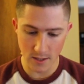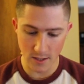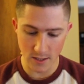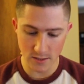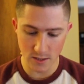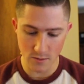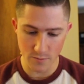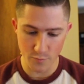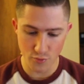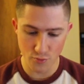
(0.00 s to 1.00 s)
And he's
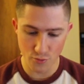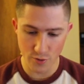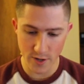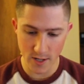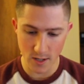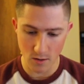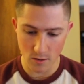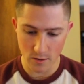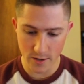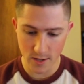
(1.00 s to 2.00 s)
going pretty
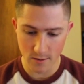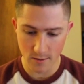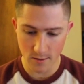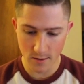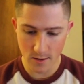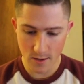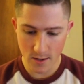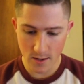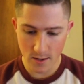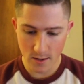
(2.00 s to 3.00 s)
hard here.
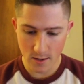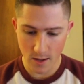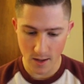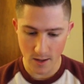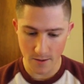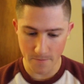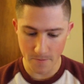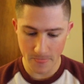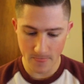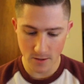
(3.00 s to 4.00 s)

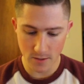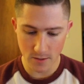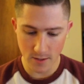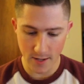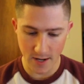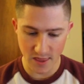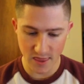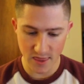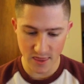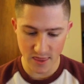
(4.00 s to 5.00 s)
And I
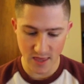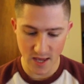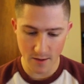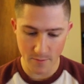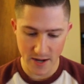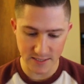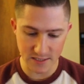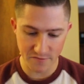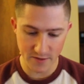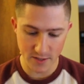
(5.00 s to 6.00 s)
think my
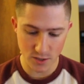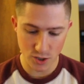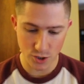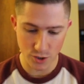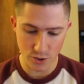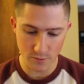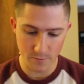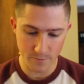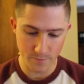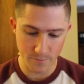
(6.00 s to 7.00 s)
defense should
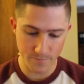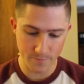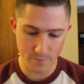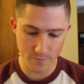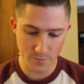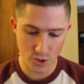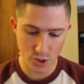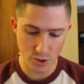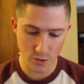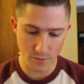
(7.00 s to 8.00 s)

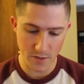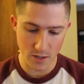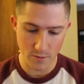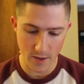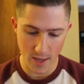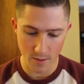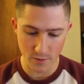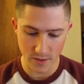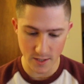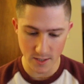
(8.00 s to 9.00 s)
be okay
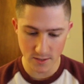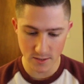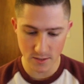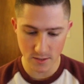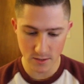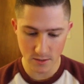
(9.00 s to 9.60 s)
with this.